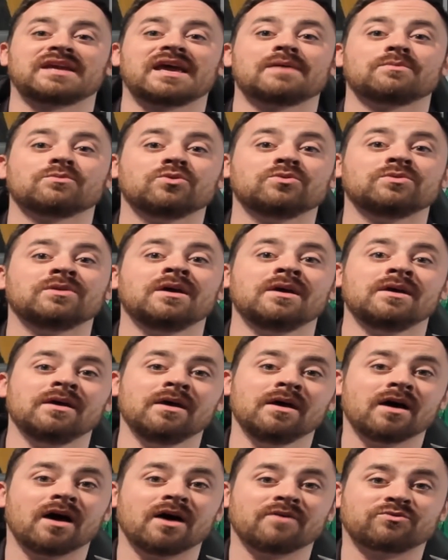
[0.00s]
Cameroon,
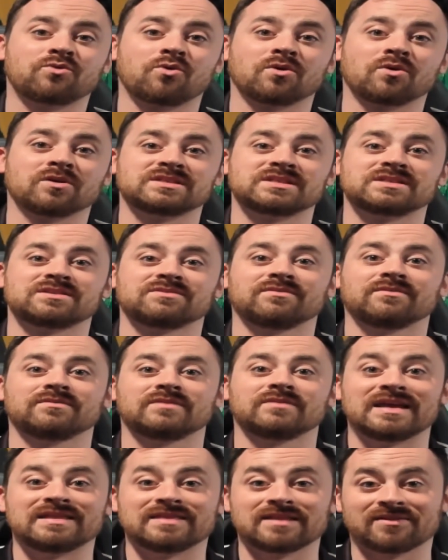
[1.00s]
of course, in